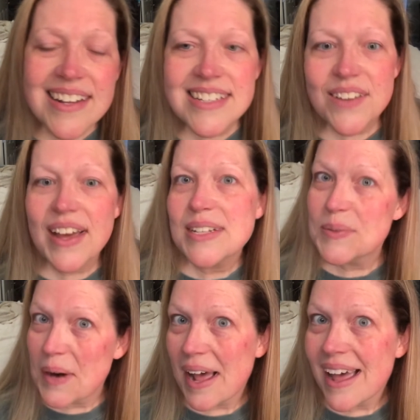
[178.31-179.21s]
And so
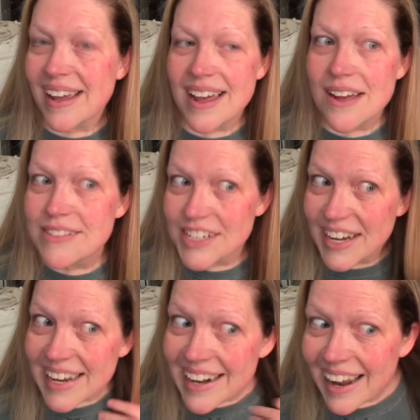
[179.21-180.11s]
that's what I have
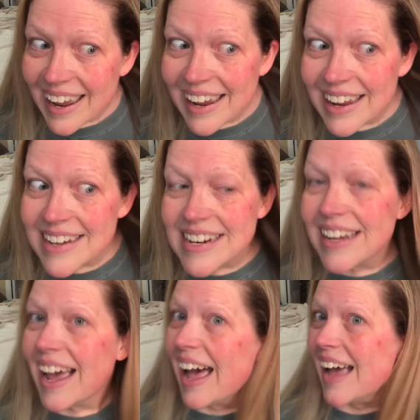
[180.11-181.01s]
done. And
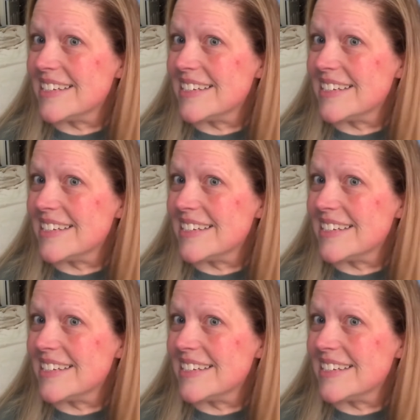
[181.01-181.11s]
I